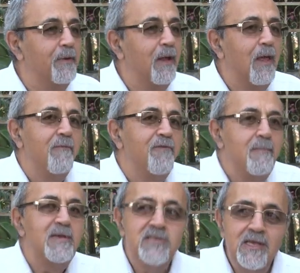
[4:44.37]
a step
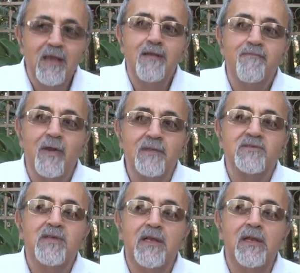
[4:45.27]
forward and not a
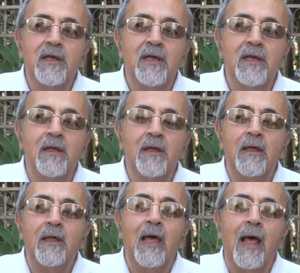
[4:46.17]
step back,
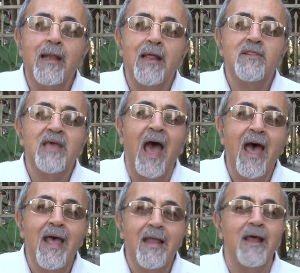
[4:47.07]
and even less an
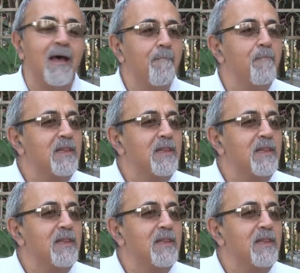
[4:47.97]
act of war.